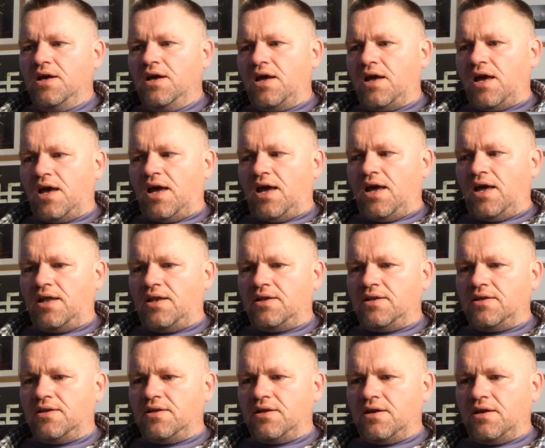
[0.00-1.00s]

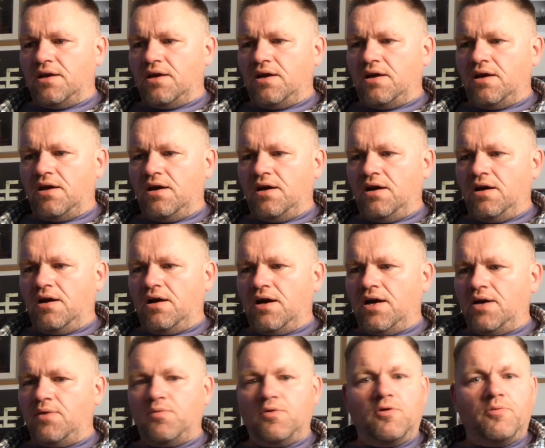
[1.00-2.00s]
and
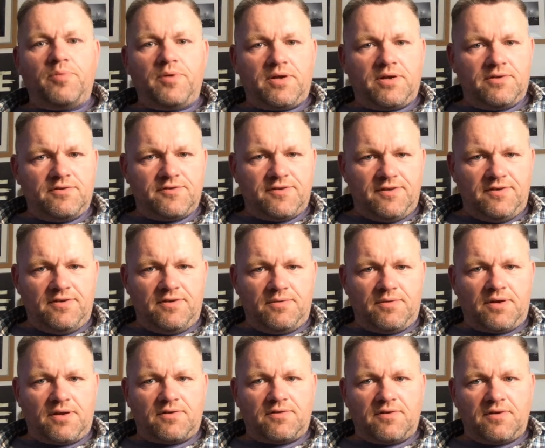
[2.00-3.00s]
I will be
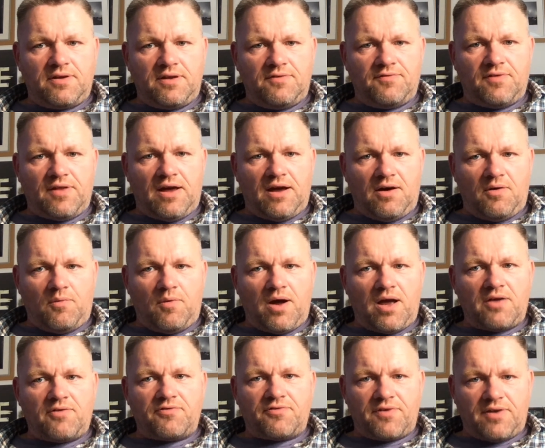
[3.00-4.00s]
continuing to give that
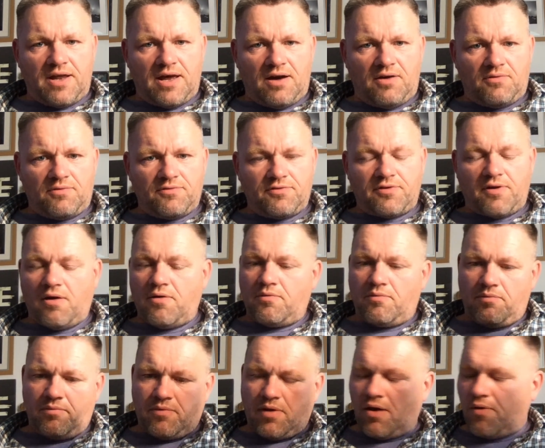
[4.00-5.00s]
away for now. So
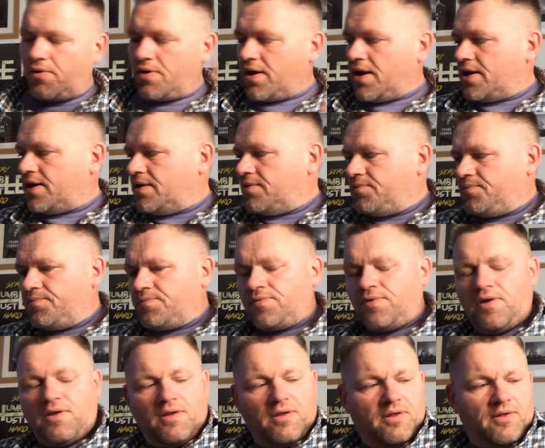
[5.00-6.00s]
go and get it.
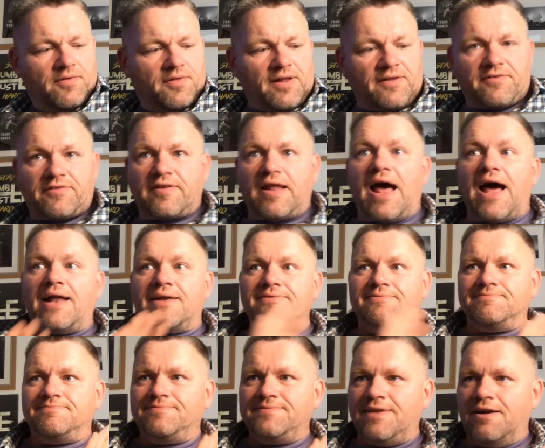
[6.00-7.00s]
That's that
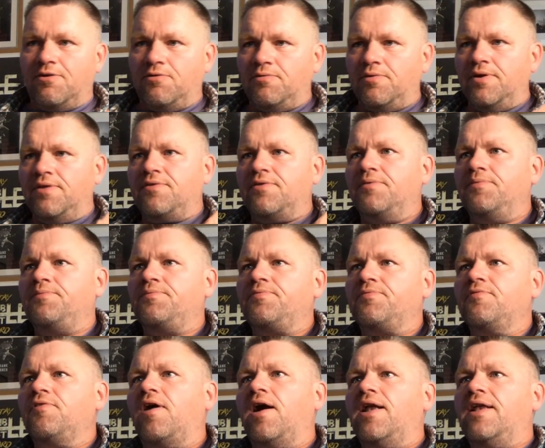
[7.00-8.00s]
dealt with.
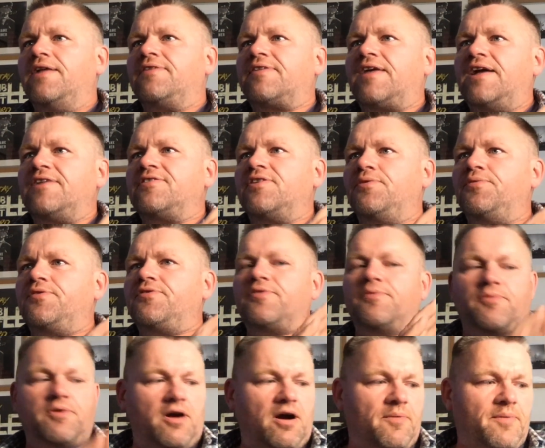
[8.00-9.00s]
Right, let's catch up with
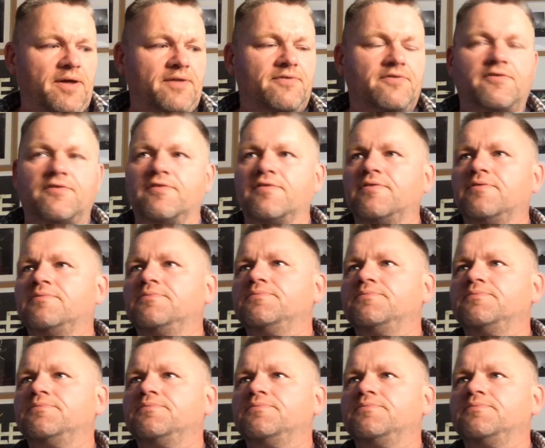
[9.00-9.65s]
some comments.